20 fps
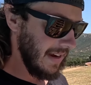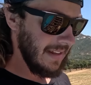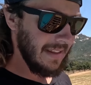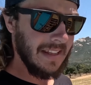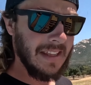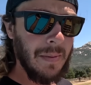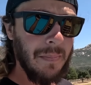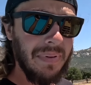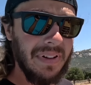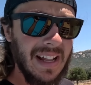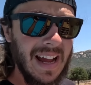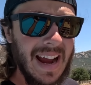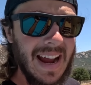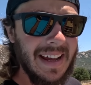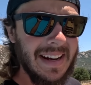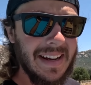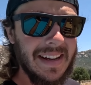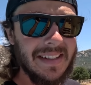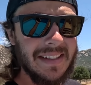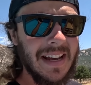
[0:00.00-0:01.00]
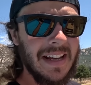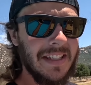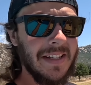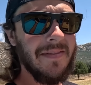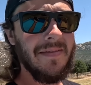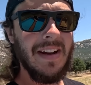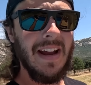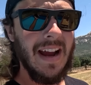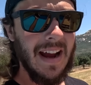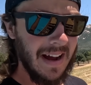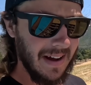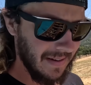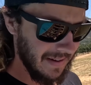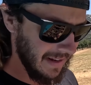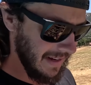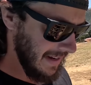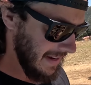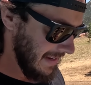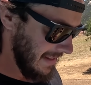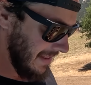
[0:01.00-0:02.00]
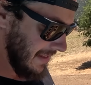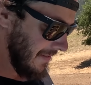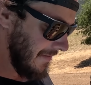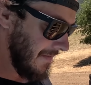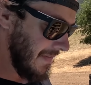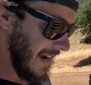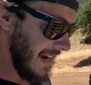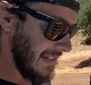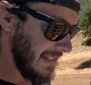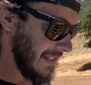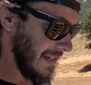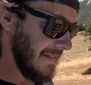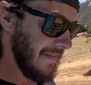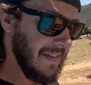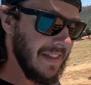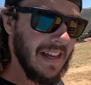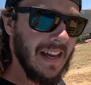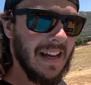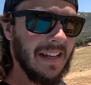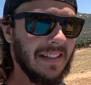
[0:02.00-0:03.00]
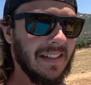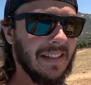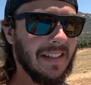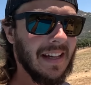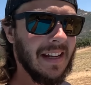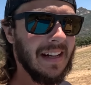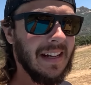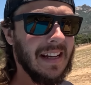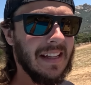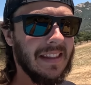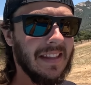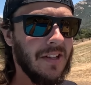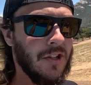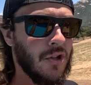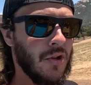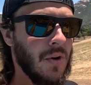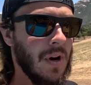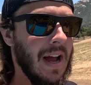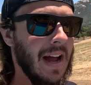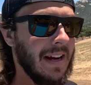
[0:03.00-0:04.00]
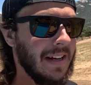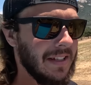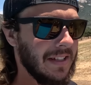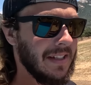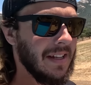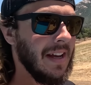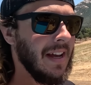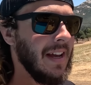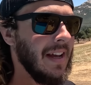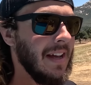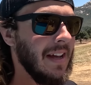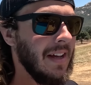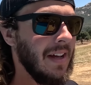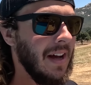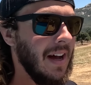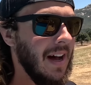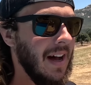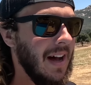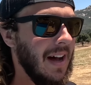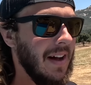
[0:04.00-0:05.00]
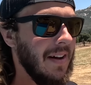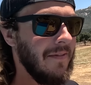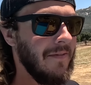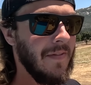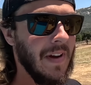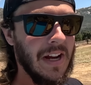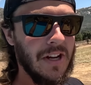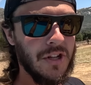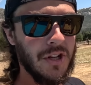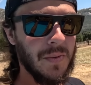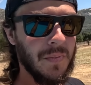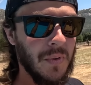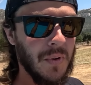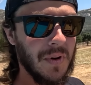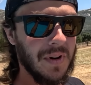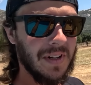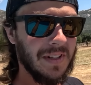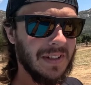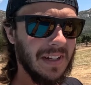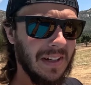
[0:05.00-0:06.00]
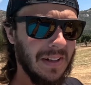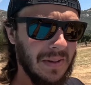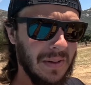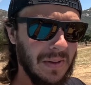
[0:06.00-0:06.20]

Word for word: And then the plan is, as of now, the face of this is gonna get the Trex fascia board. It's like